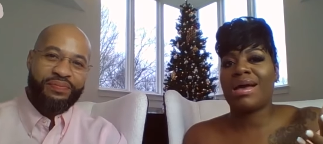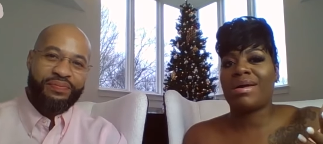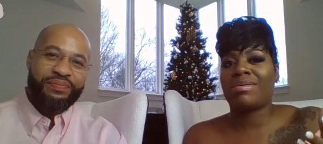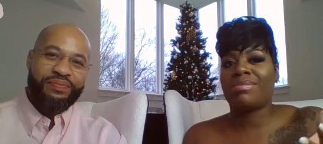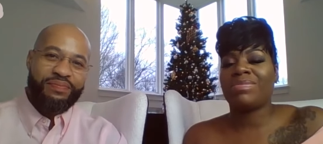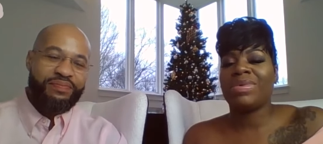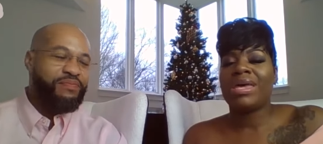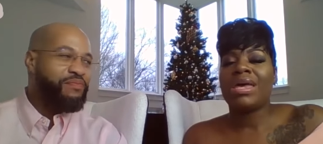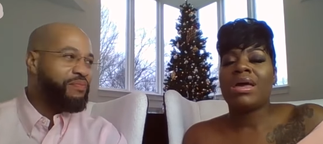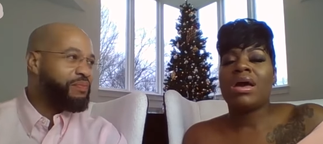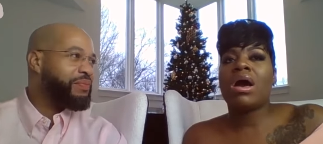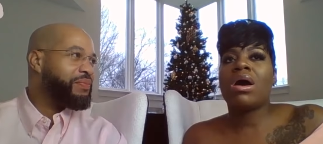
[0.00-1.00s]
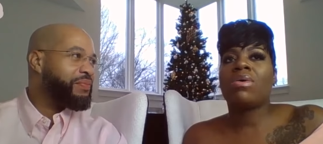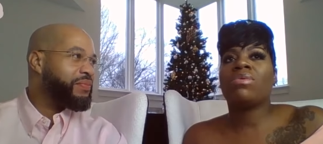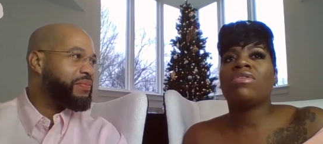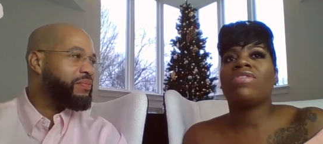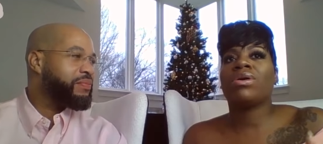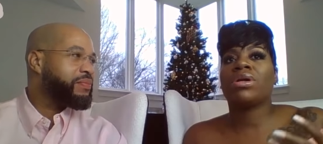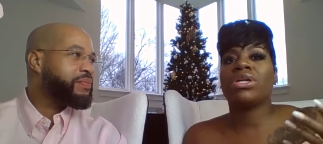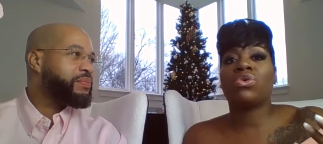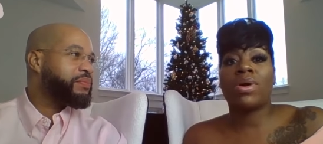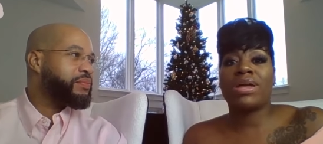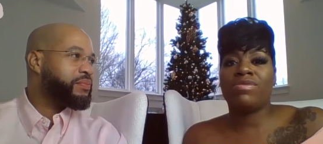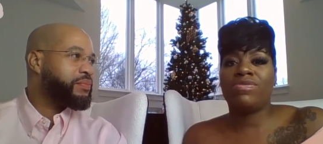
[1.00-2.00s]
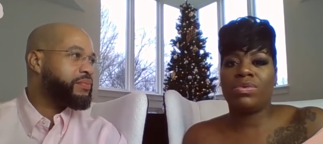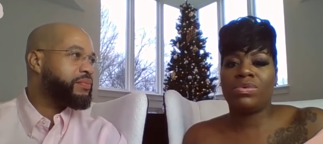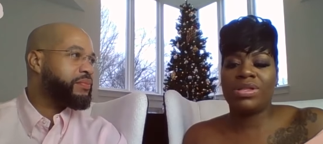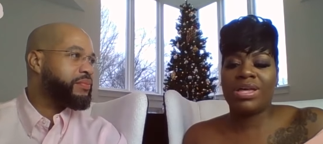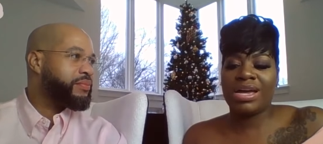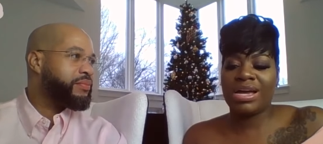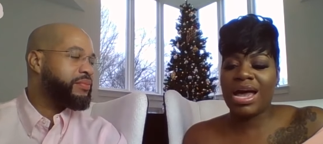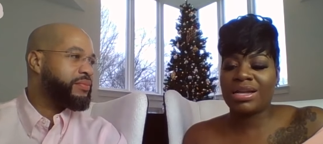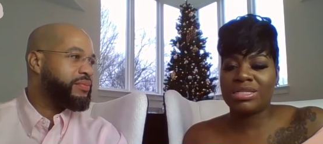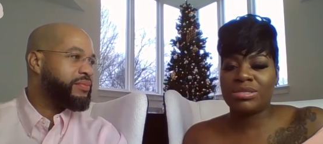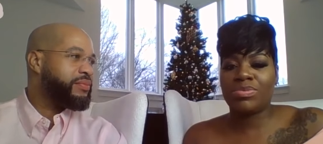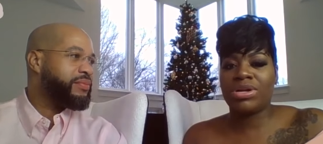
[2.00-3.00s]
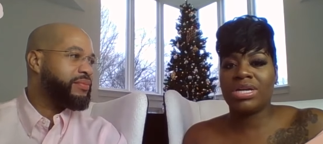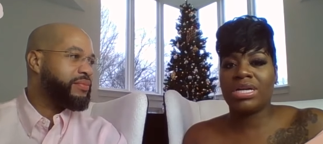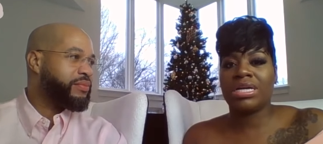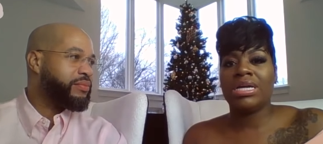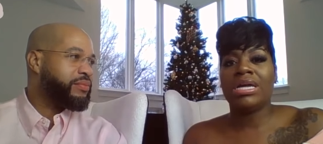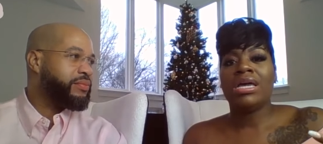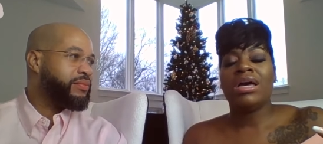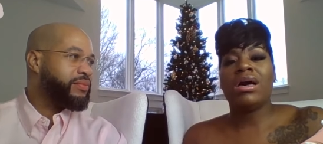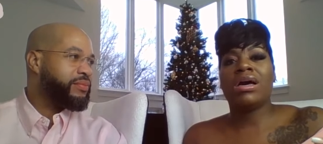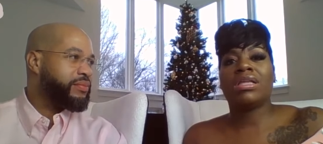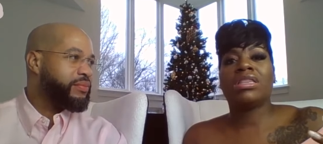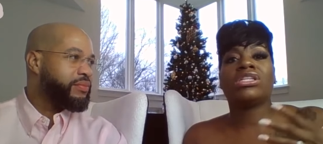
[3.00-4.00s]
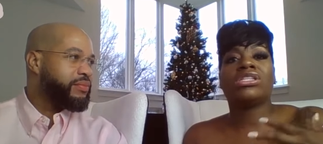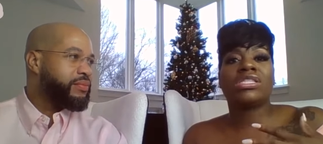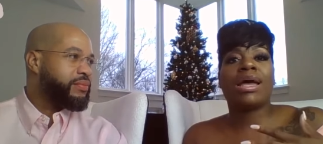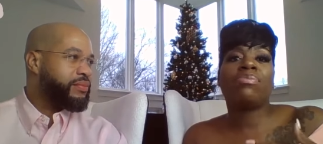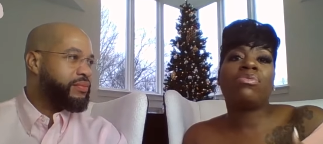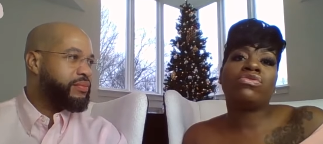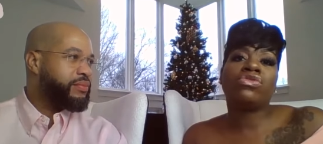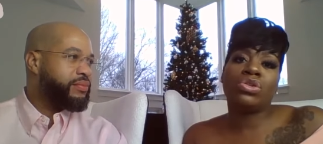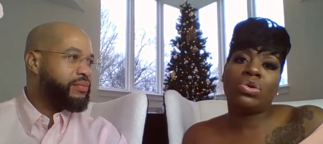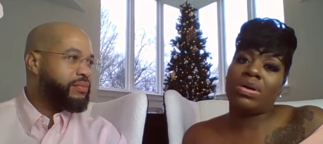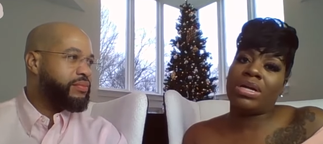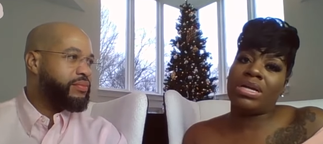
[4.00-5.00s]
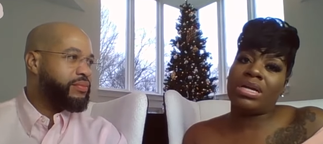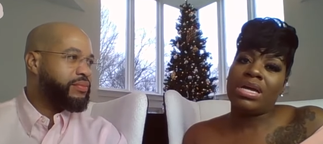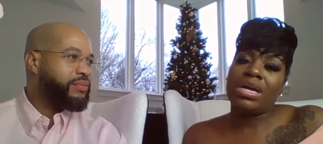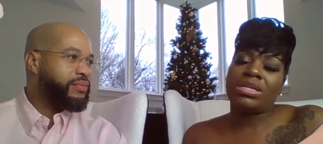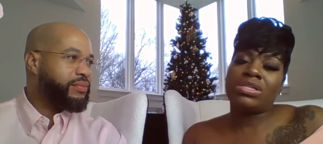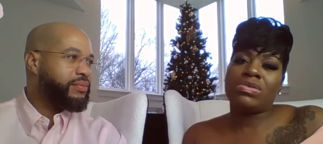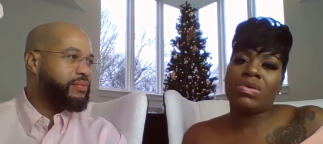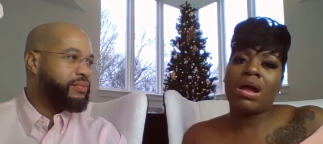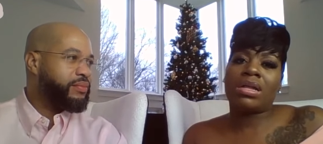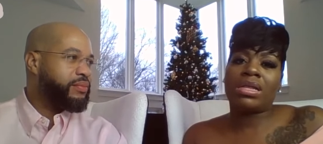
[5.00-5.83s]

Speaker 1: time, uh, we're very grateful that God is bringing uh, this type of joy to